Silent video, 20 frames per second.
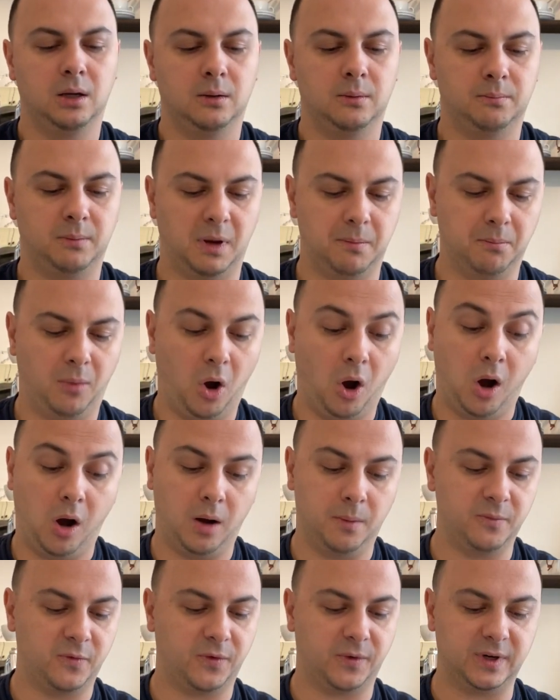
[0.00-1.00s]
My
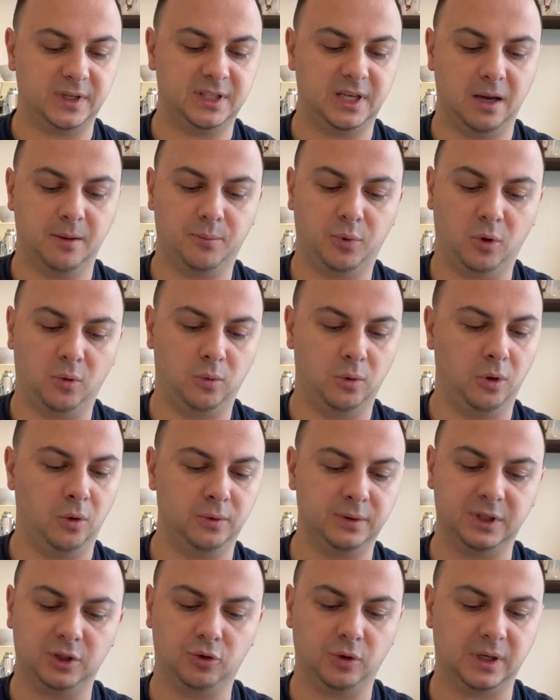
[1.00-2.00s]
mom, for example, will
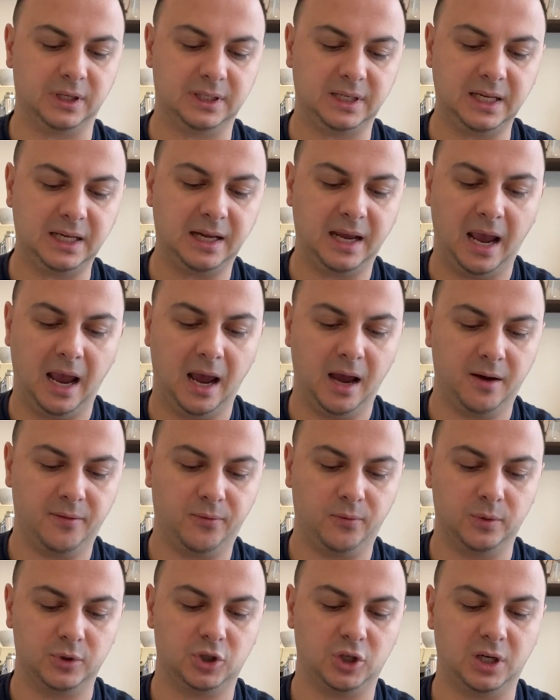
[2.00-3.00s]
only drink decaf
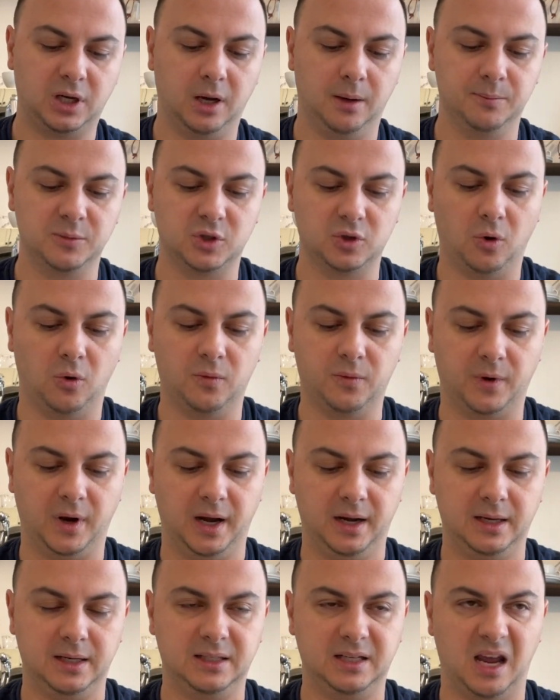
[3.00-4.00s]
when she comes over
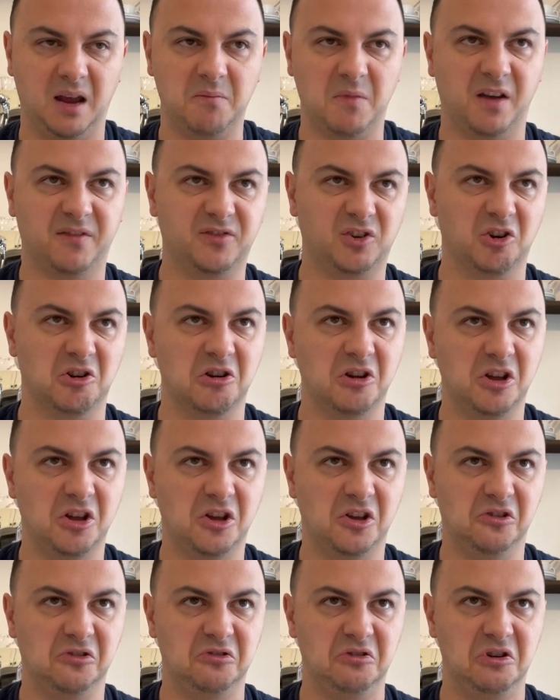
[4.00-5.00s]
anytime after
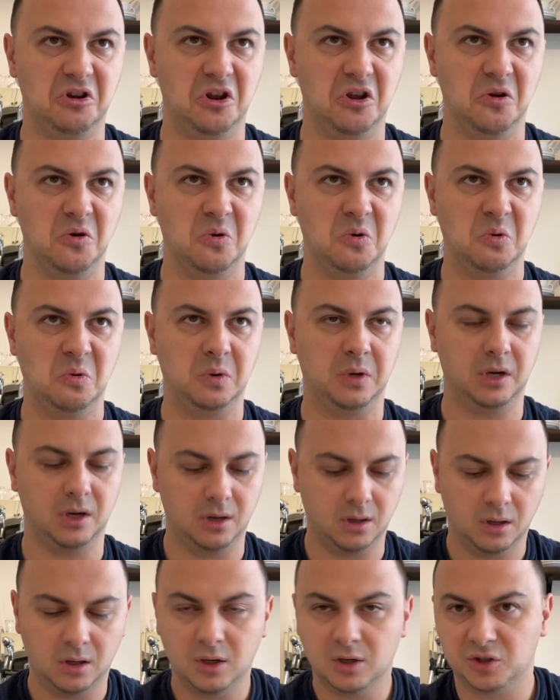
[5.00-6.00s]

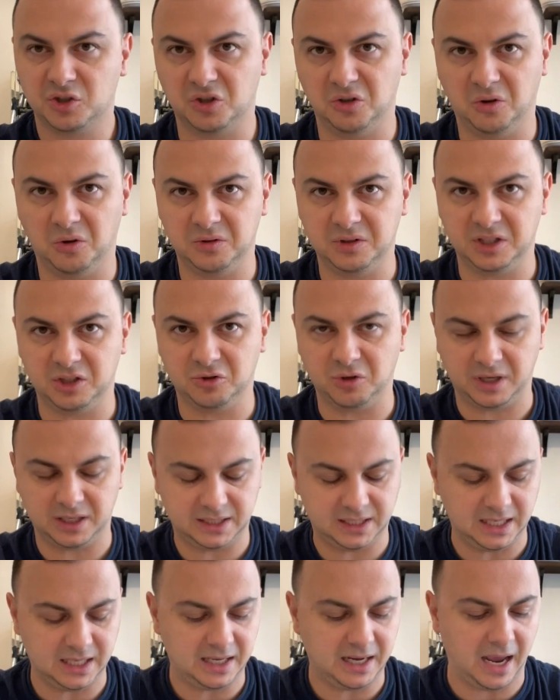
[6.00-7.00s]
noon. She'll only drink
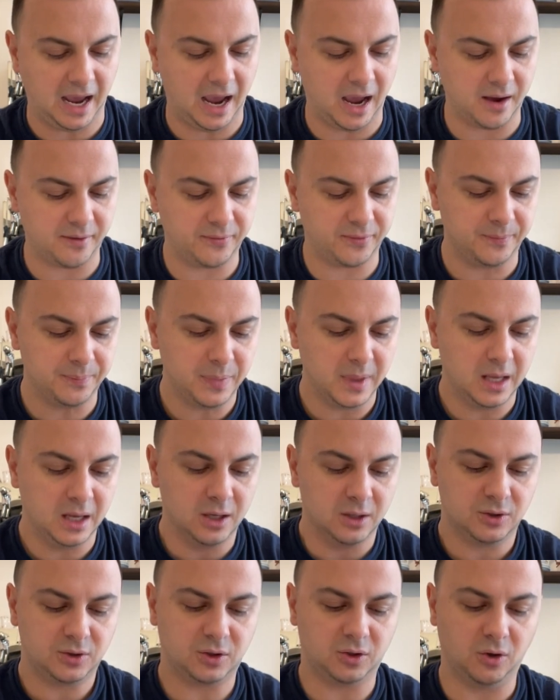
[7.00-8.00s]
decaf.
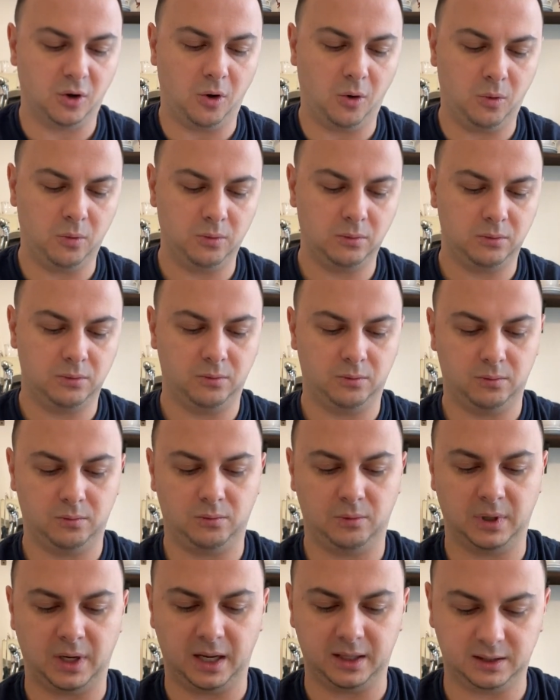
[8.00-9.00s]
So
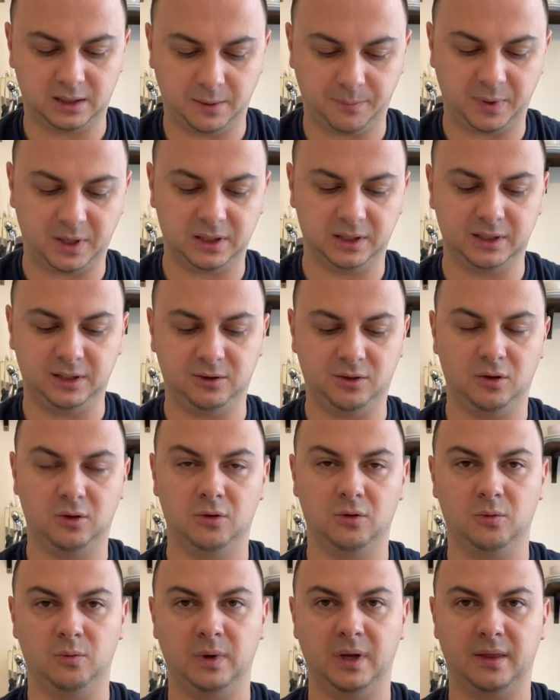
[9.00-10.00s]
what I typically
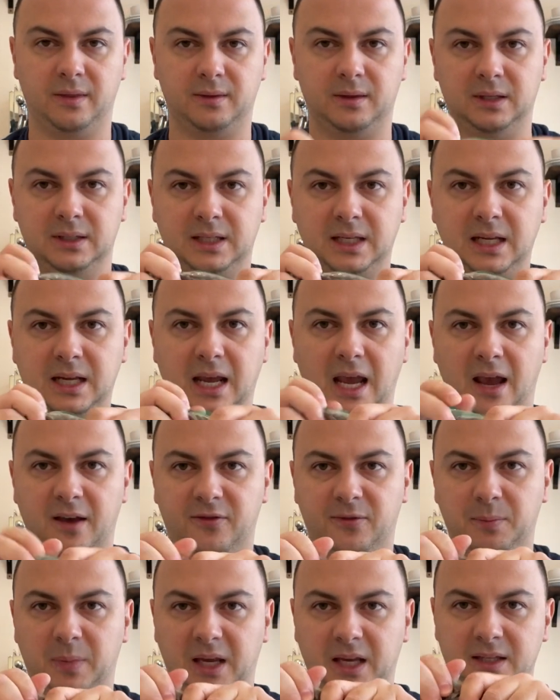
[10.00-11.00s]
do with the
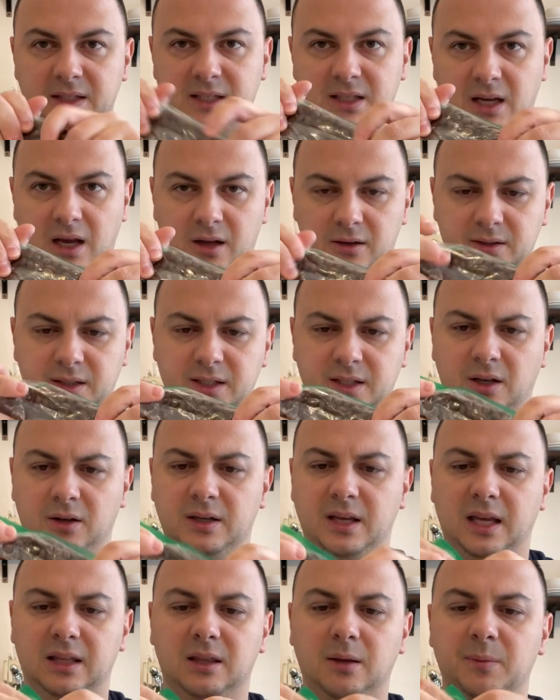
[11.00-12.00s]
decaf beans is I'll
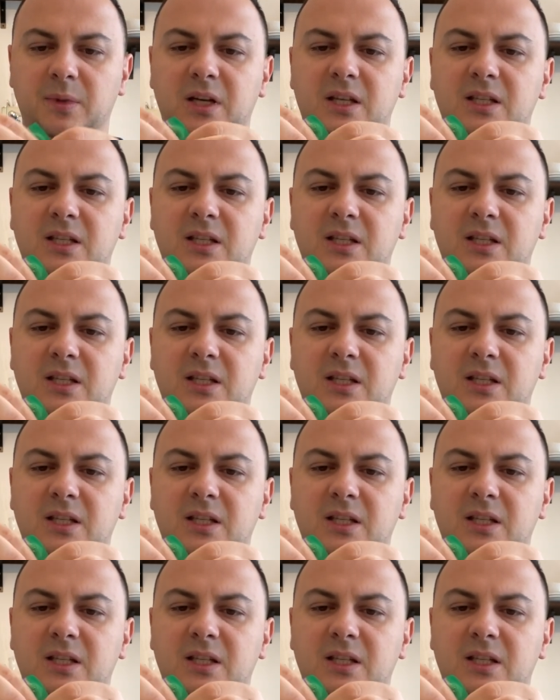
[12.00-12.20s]
get them in a